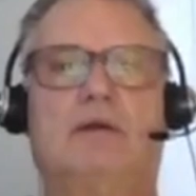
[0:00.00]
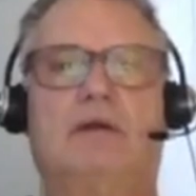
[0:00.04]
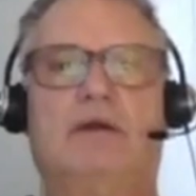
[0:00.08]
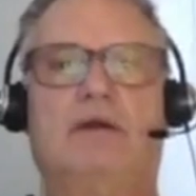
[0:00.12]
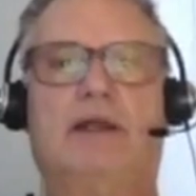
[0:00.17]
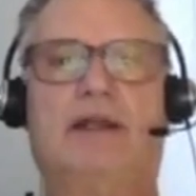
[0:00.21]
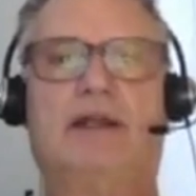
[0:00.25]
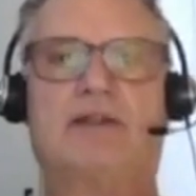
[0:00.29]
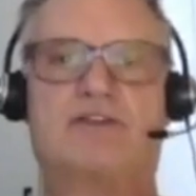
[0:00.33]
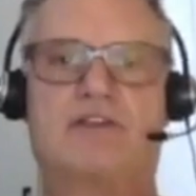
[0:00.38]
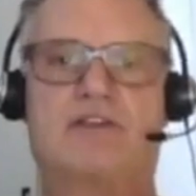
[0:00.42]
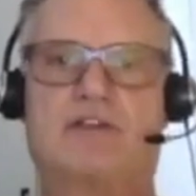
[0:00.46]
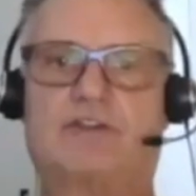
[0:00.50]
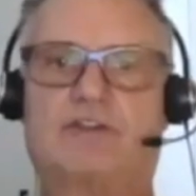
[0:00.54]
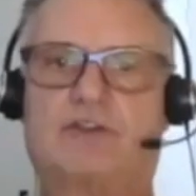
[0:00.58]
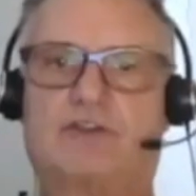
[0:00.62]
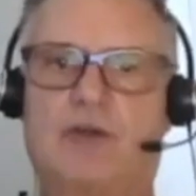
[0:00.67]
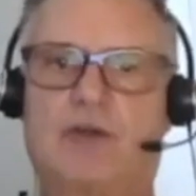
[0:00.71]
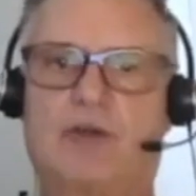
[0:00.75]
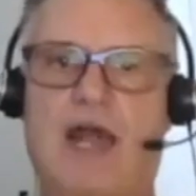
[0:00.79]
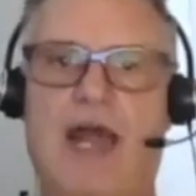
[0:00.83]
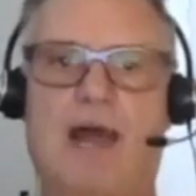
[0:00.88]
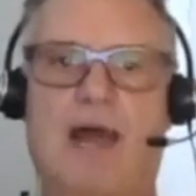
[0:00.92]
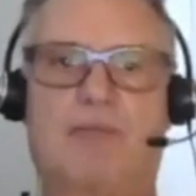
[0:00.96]
It's a
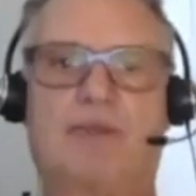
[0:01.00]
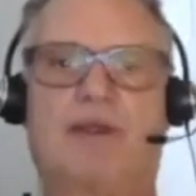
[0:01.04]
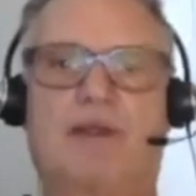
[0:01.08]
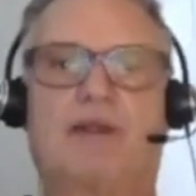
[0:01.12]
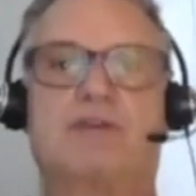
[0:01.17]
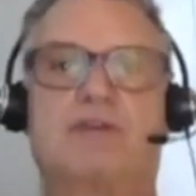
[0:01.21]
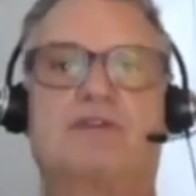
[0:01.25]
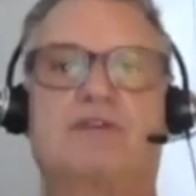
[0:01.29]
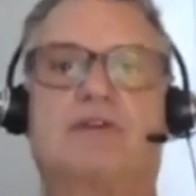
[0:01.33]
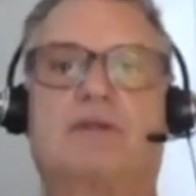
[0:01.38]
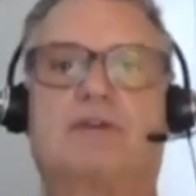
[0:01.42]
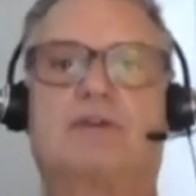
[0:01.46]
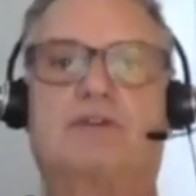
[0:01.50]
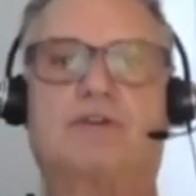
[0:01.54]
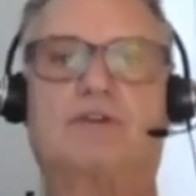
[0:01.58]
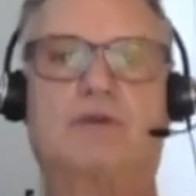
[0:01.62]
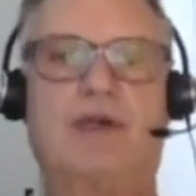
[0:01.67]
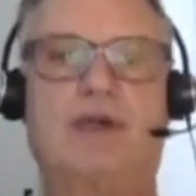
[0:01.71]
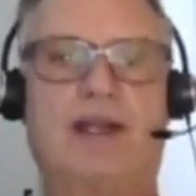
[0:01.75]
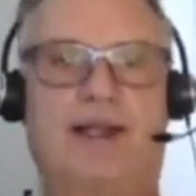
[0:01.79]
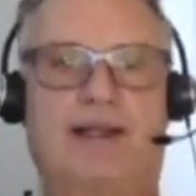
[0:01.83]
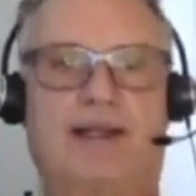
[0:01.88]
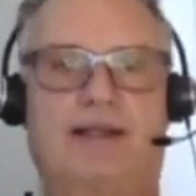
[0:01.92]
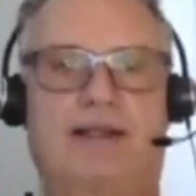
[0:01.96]
trap. It's a
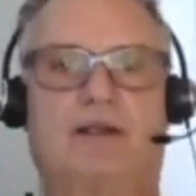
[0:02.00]
trick.